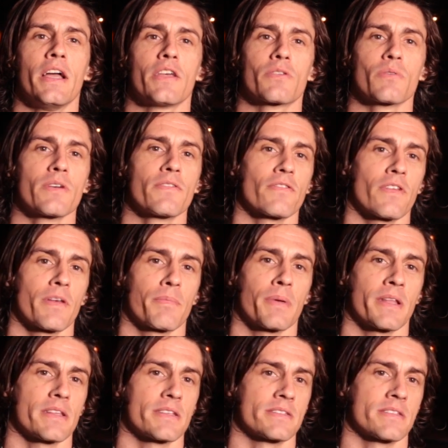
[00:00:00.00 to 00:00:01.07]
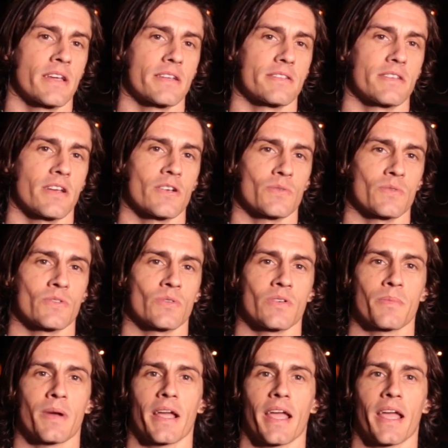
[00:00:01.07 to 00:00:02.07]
3 flipping this set of stairs was sort of my